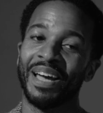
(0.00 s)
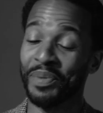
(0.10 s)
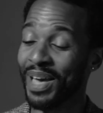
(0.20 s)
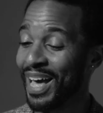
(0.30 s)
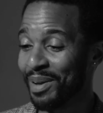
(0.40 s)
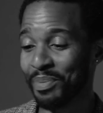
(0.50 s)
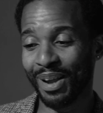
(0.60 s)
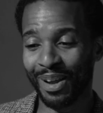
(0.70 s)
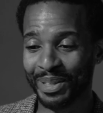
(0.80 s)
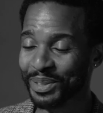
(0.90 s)
and we got up
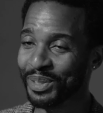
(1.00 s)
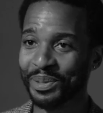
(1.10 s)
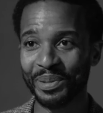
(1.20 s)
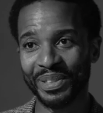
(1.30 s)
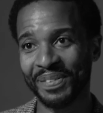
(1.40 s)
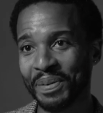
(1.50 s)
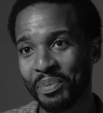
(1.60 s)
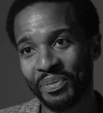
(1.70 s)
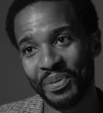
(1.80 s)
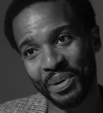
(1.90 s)
in our little suits and we
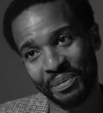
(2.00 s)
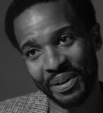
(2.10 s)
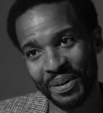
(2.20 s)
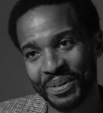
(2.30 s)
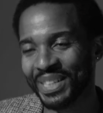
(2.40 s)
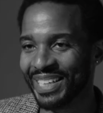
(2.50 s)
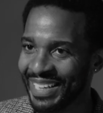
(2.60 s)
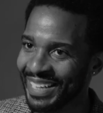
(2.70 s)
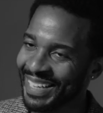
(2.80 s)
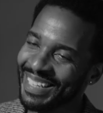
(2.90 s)
performed the whole
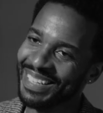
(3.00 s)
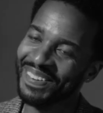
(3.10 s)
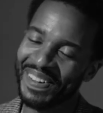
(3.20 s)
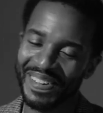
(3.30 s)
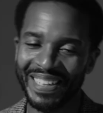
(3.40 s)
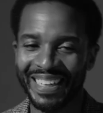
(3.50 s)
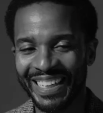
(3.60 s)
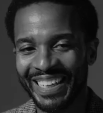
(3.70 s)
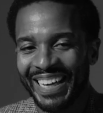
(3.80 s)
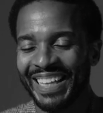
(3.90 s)
thing and, you know,
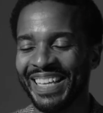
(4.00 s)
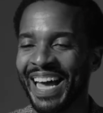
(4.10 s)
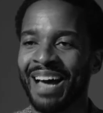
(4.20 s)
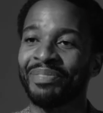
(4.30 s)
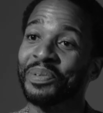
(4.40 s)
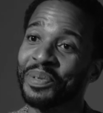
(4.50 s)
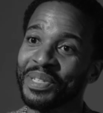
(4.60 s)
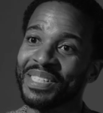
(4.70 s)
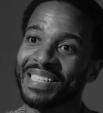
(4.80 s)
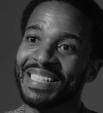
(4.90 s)
and then
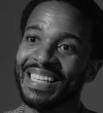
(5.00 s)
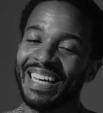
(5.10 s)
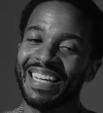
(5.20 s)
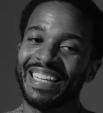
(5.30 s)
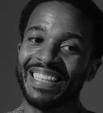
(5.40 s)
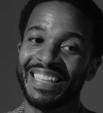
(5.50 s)
afterwards, uh,